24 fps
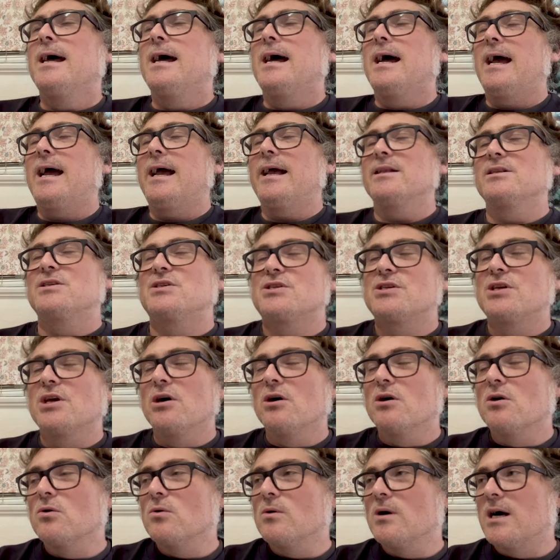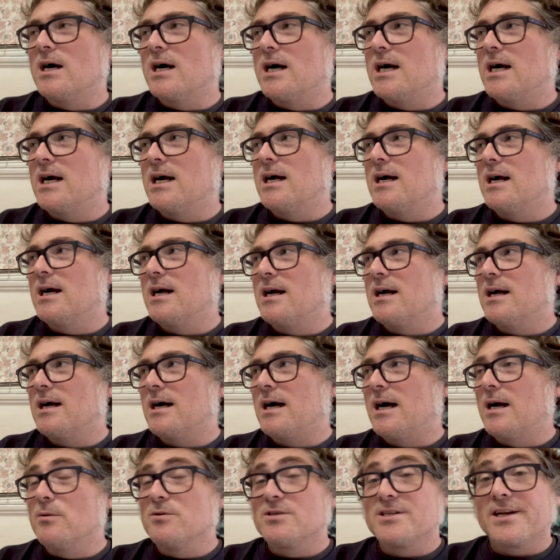And so
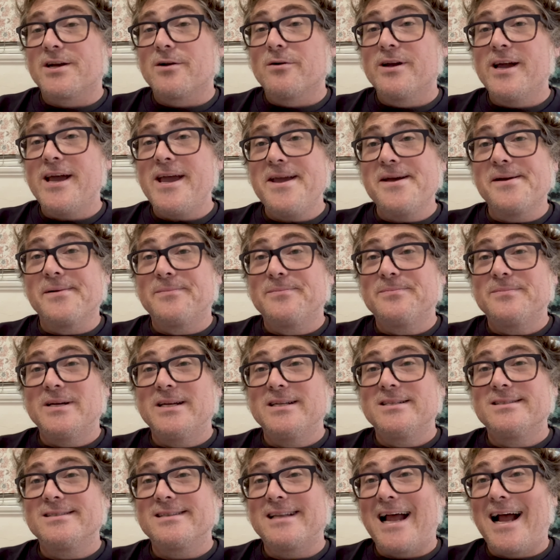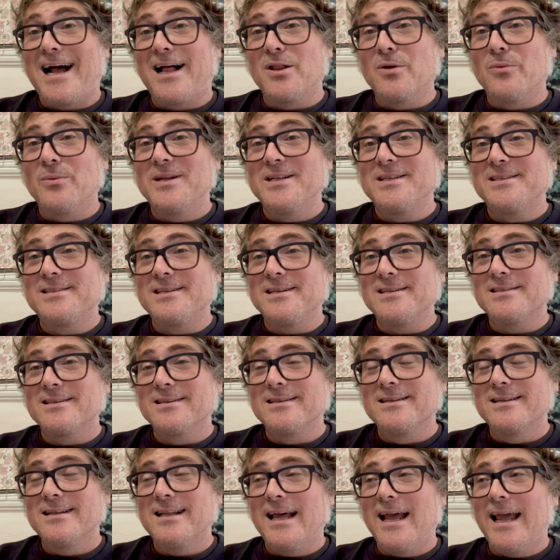I was like, okay, it's Halloween
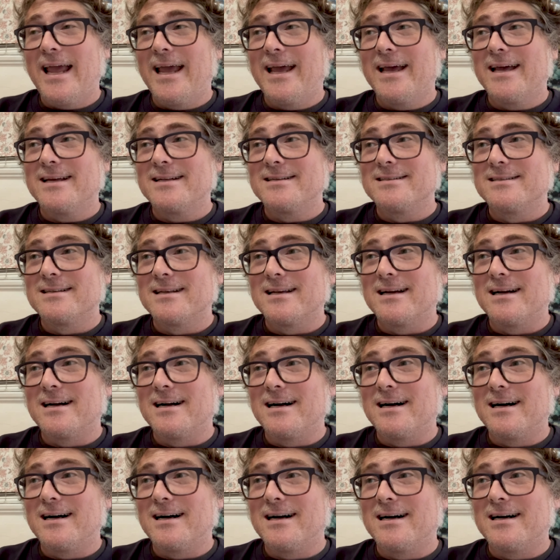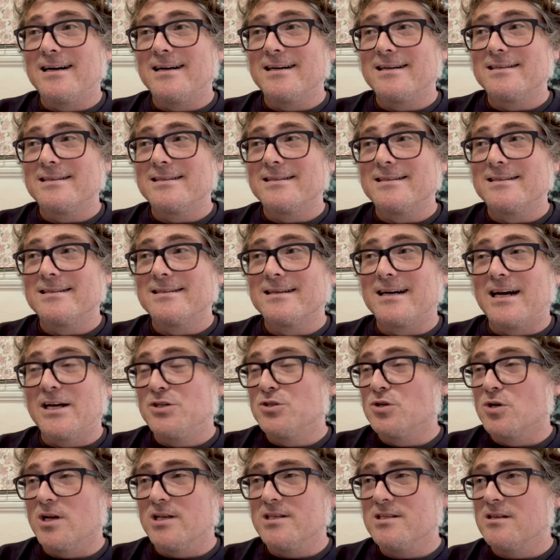season, and I
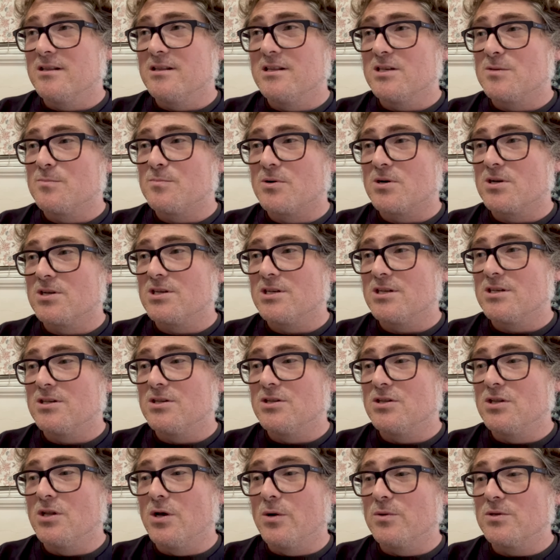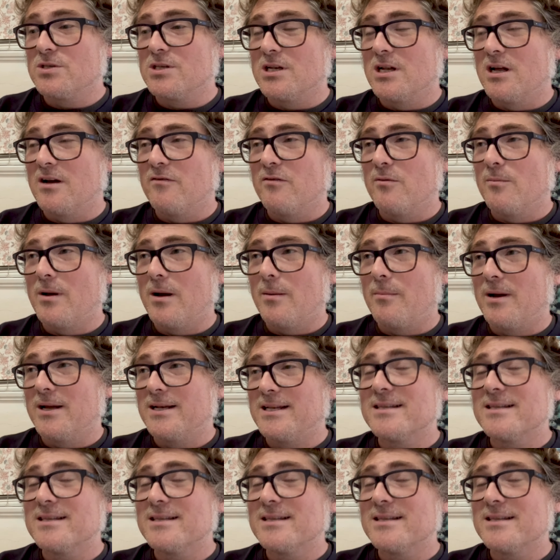trust that this person knows enough about my taste.